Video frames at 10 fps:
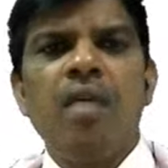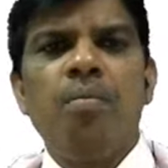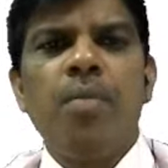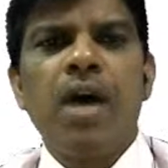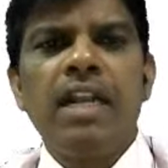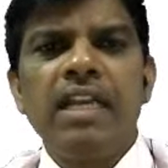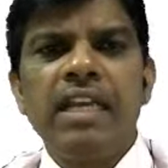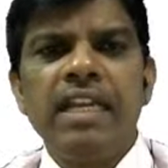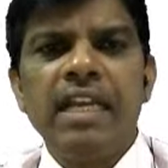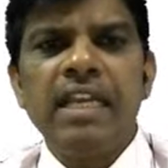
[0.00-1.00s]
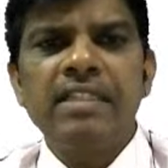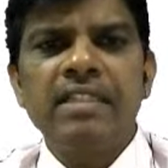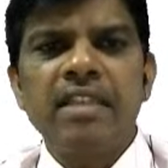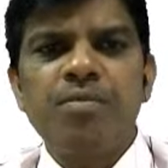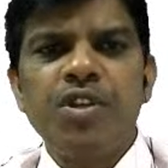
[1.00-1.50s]
but it is
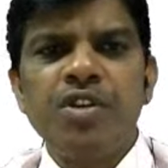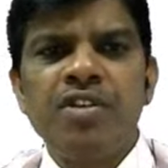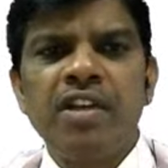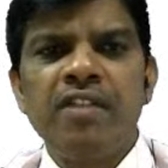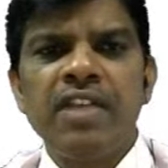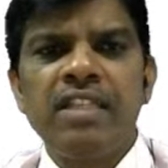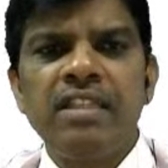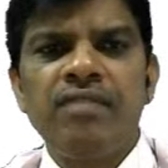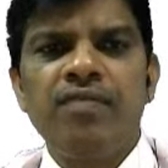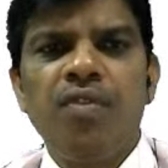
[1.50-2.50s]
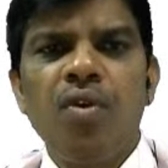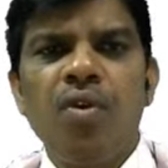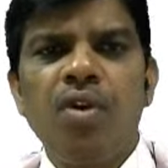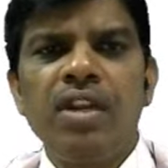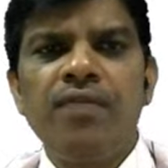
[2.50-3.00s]
substituted with
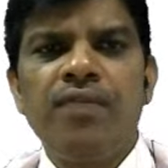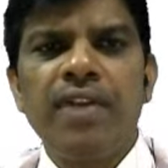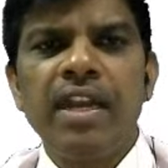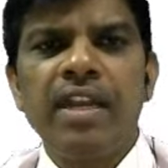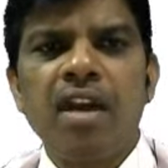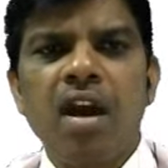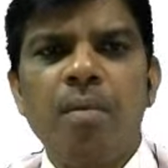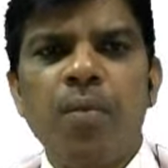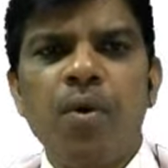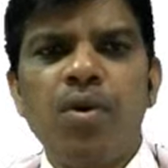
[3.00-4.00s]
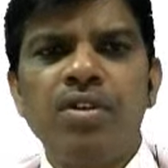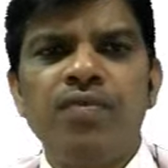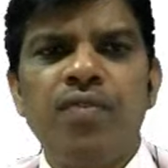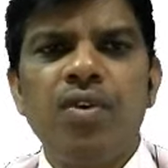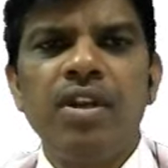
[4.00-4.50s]
4 different compounds,
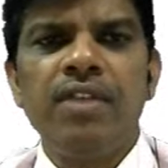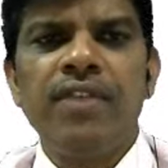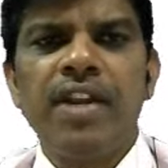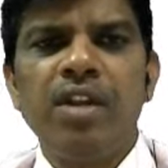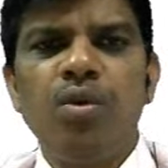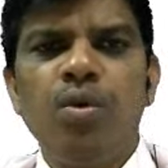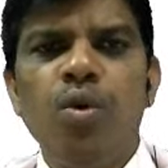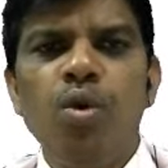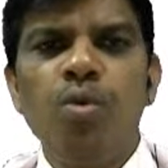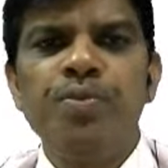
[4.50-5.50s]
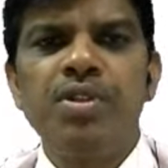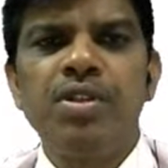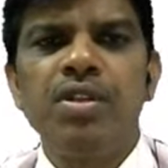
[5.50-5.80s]
4 different groups.